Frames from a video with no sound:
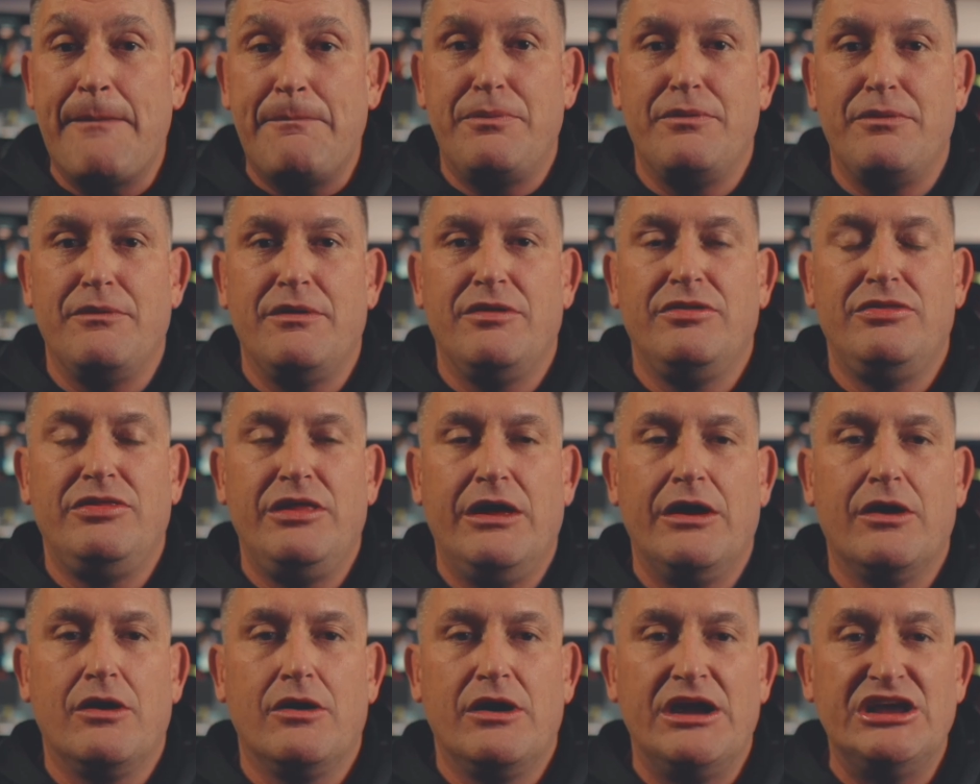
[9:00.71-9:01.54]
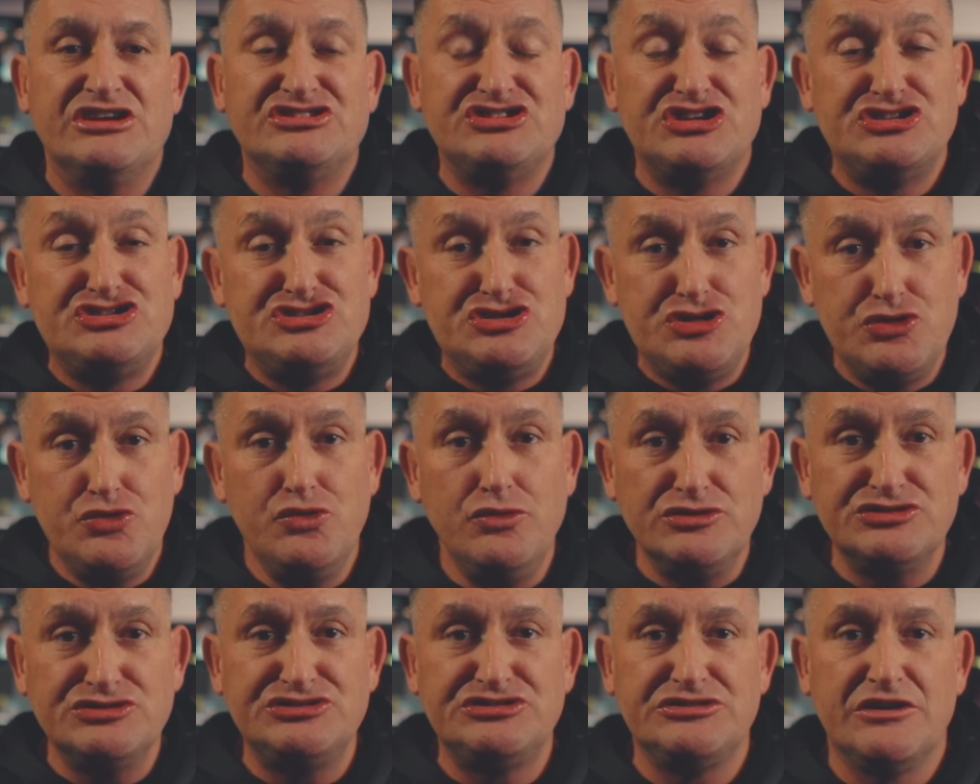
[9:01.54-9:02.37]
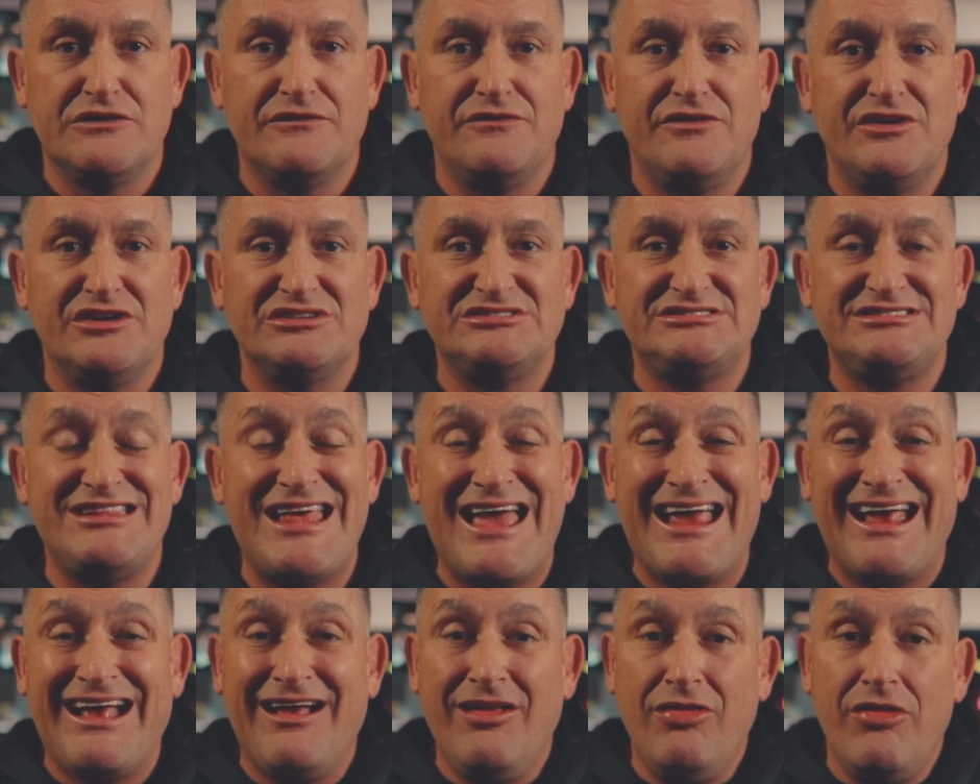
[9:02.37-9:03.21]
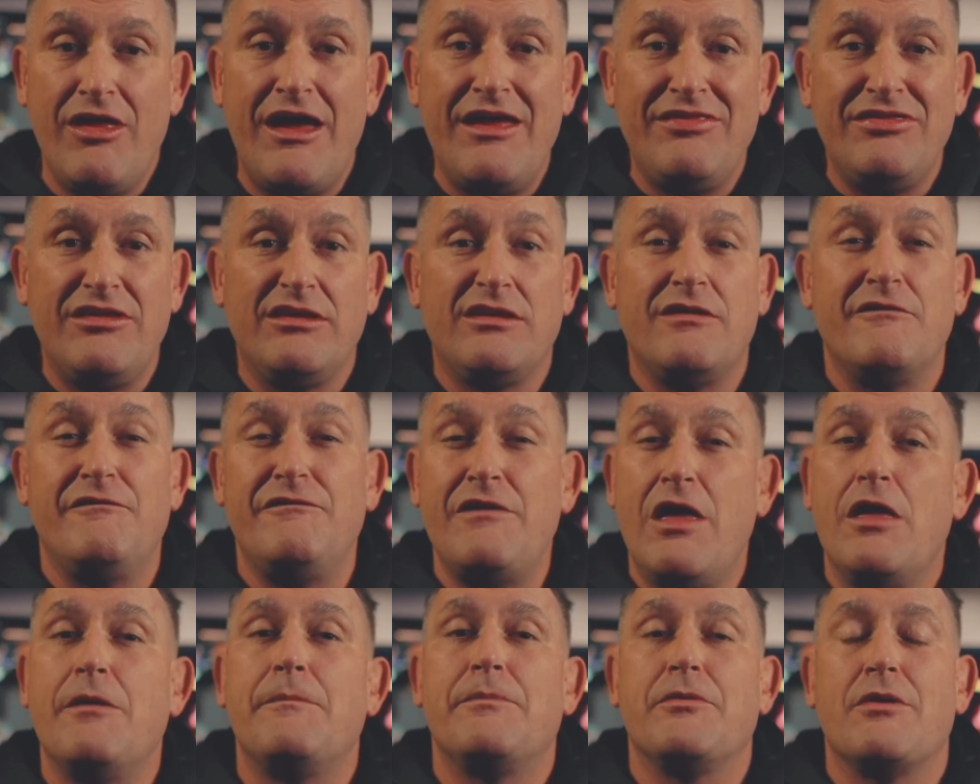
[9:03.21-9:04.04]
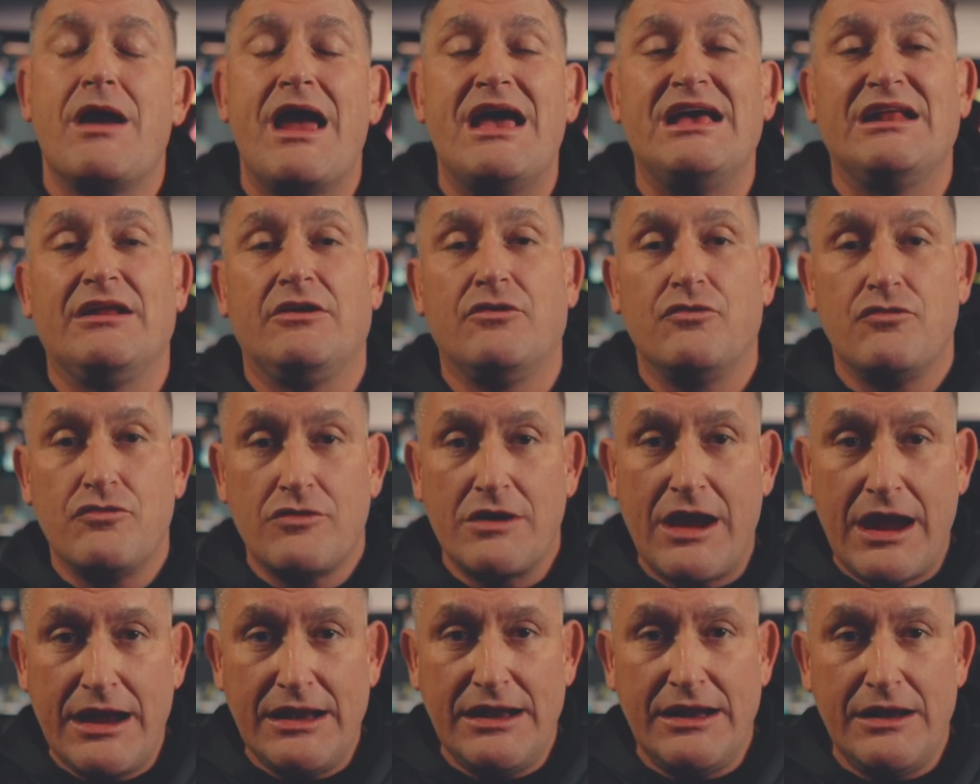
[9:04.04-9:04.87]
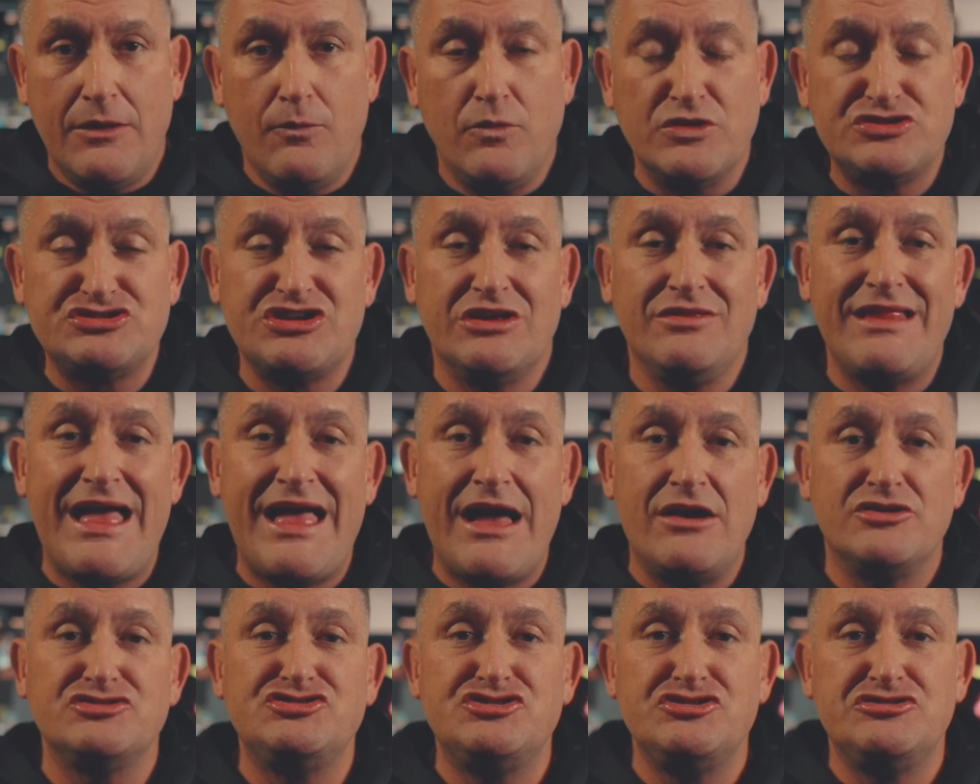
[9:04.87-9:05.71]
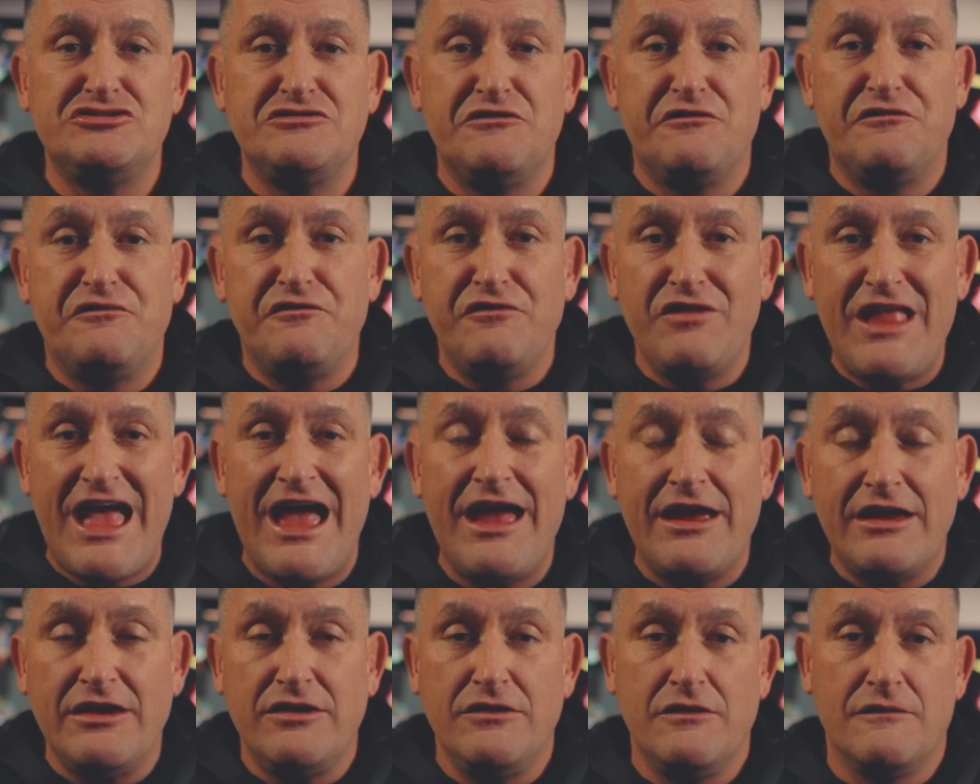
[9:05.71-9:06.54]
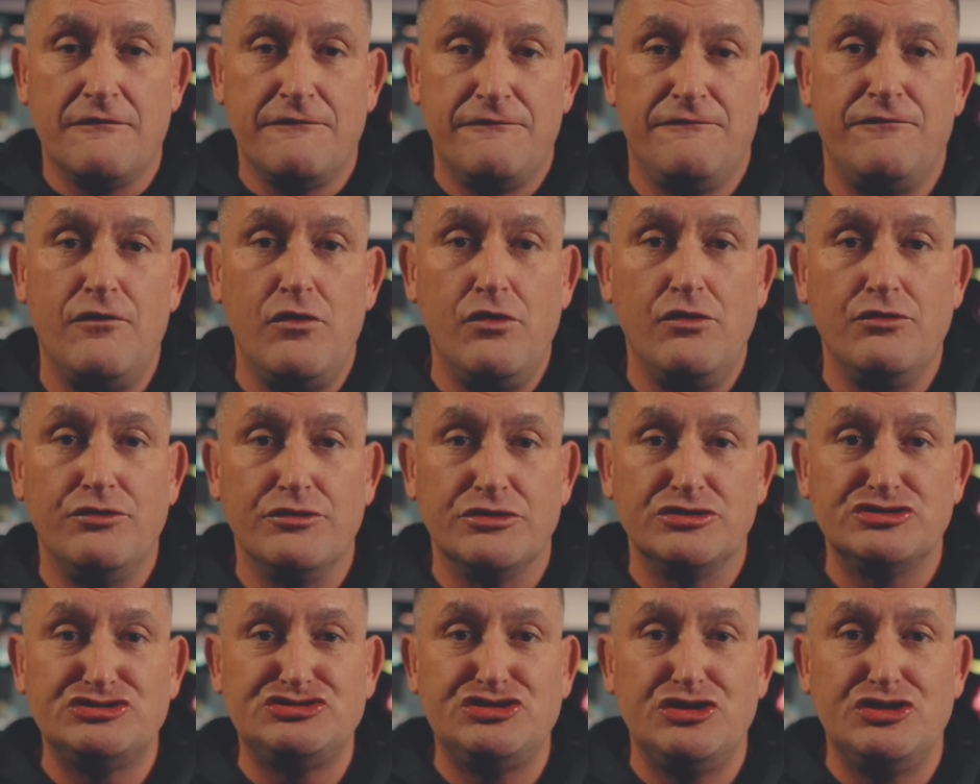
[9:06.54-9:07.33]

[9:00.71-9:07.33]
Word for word: app, there is a tool service that Glenn, the developer, had created, which allows you to flatten your folder.